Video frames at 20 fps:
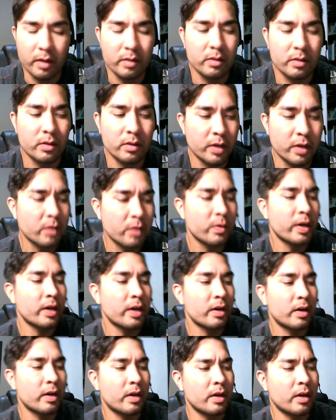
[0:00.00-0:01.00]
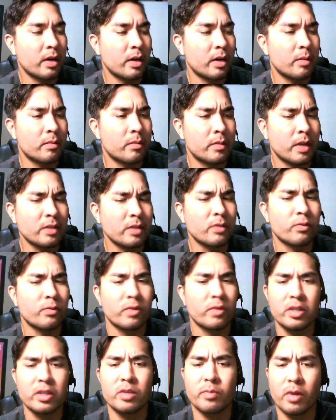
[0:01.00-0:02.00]
so Delaware, um, that's a
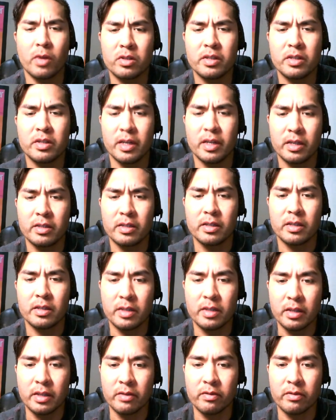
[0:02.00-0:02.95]
really small state, isn't it, Steve?